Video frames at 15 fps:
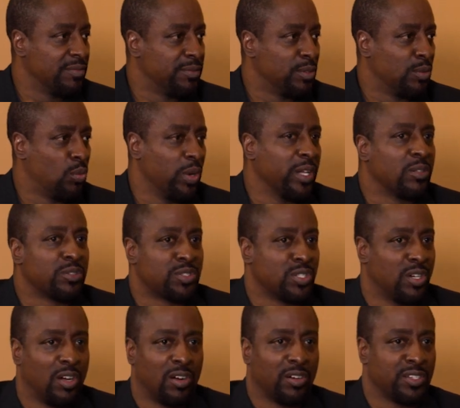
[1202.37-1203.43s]
for
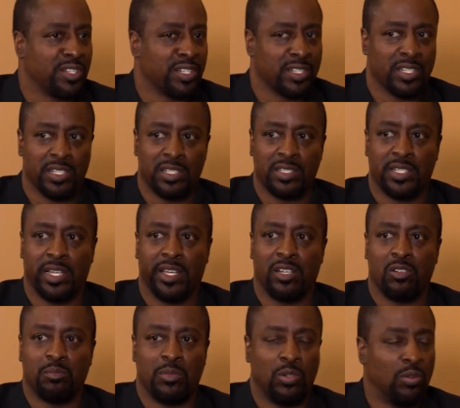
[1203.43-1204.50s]
WellStar to, to
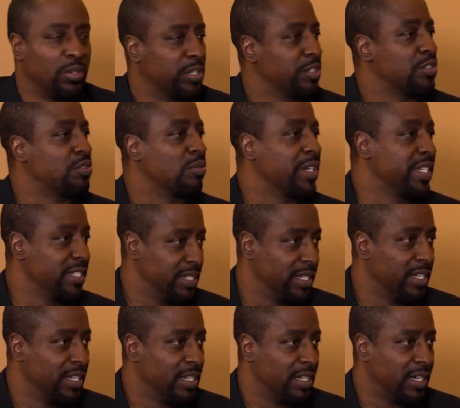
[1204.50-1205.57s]
help orchestrate
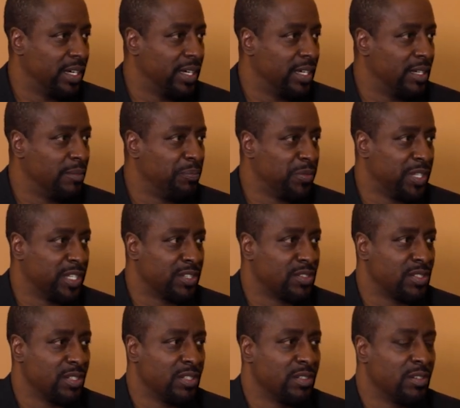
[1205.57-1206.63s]
uh,
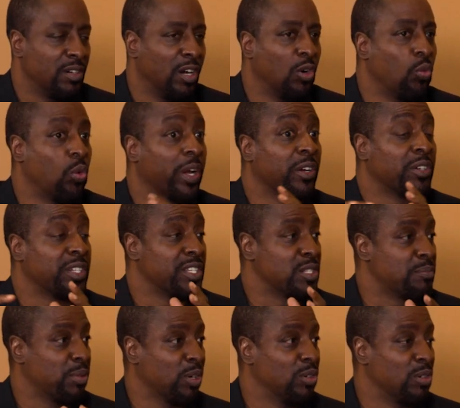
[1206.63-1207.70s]
this
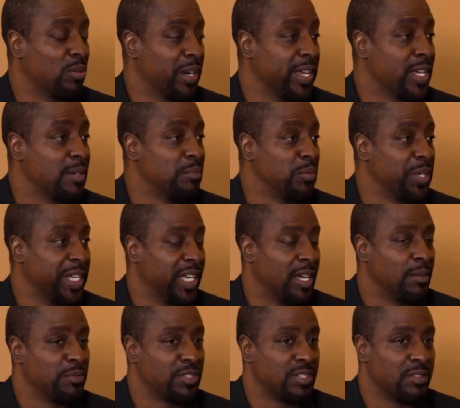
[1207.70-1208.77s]
awareness program when it
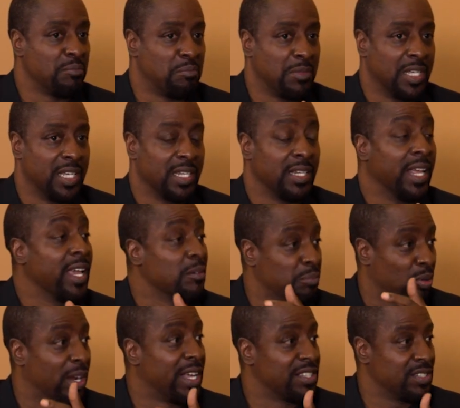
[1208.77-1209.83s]
comes to men and
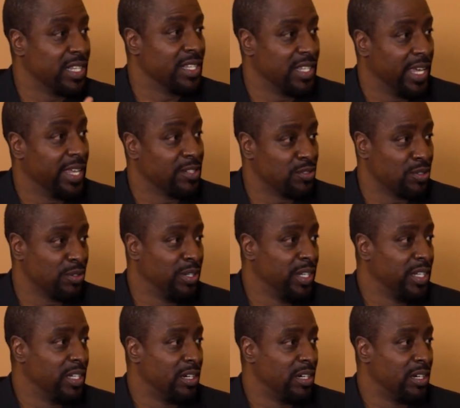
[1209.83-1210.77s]
prostate cancer?